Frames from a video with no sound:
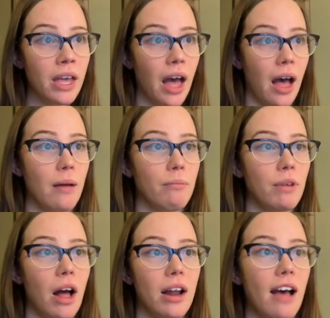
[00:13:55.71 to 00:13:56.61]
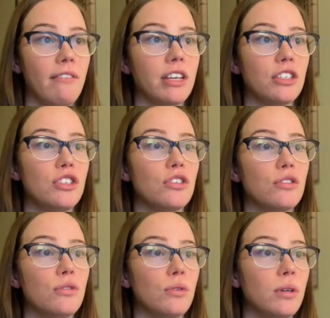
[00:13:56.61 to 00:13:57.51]
not having
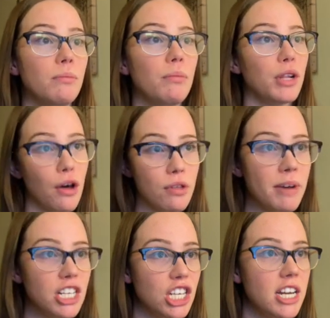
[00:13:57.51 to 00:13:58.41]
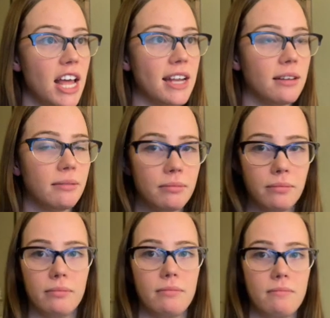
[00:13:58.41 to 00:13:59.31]
to below the budget and
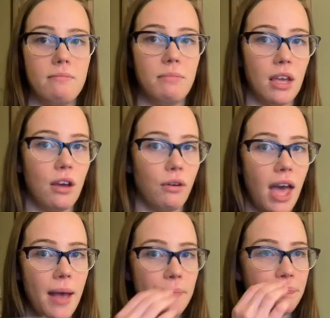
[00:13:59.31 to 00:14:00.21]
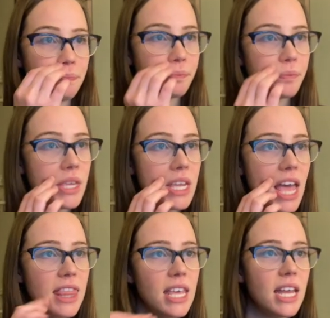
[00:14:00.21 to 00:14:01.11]
being okay.
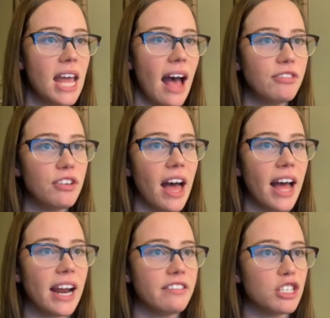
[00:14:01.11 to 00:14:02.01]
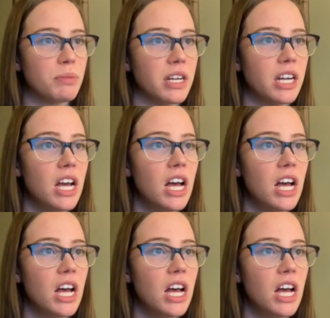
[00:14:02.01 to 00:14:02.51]
And then after that, I just put